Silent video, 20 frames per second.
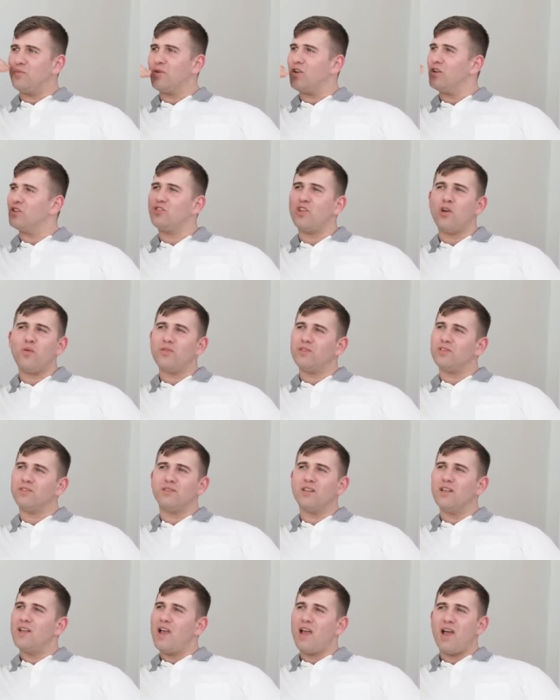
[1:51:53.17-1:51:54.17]
Because no
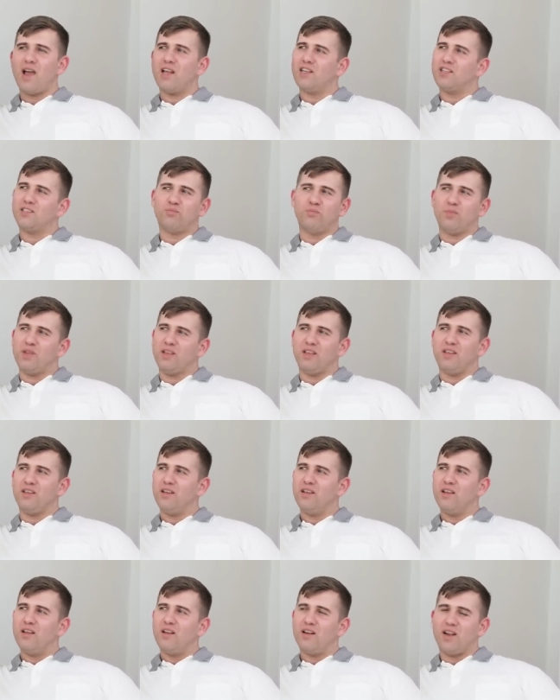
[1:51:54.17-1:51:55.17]
one has
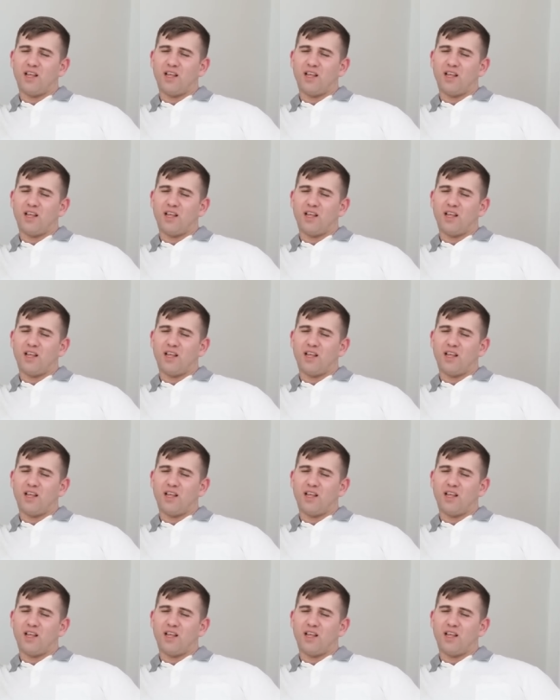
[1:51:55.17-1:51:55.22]
me.